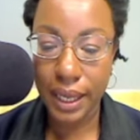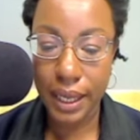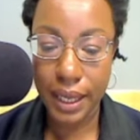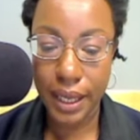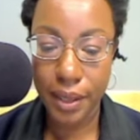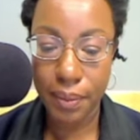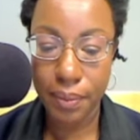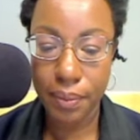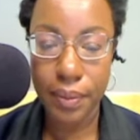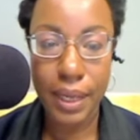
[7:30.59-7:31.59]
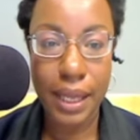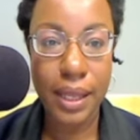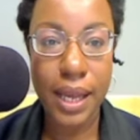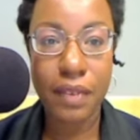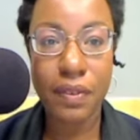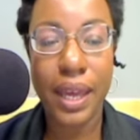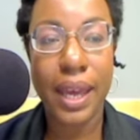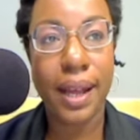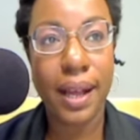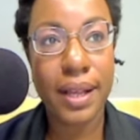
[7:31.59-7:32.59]
um, a lot of
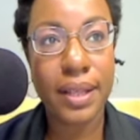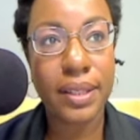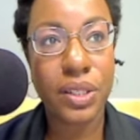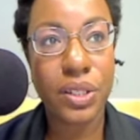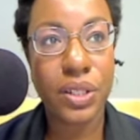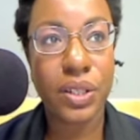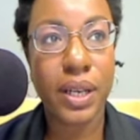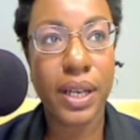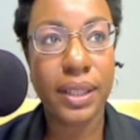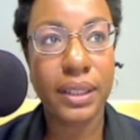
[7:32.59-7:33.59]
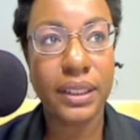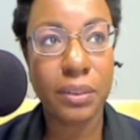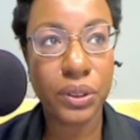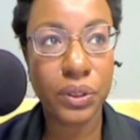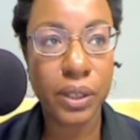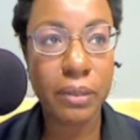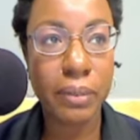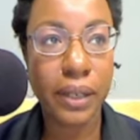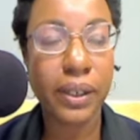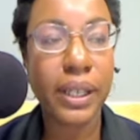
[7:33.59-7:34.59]
chaos during the Jim Crow
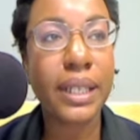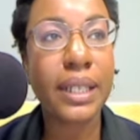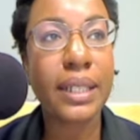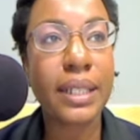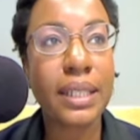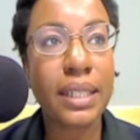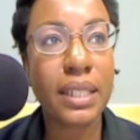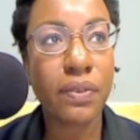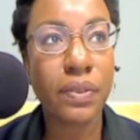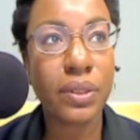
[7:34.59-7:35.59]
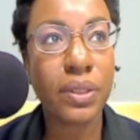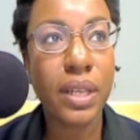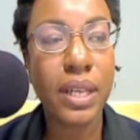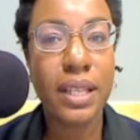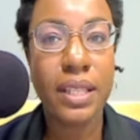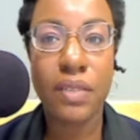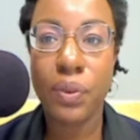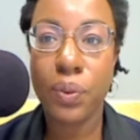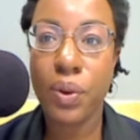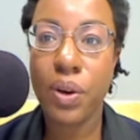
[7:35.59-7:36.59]
period and civil
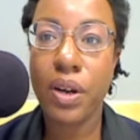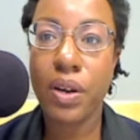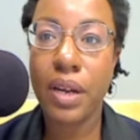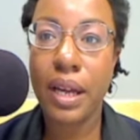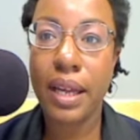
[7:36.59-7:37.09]
civil war,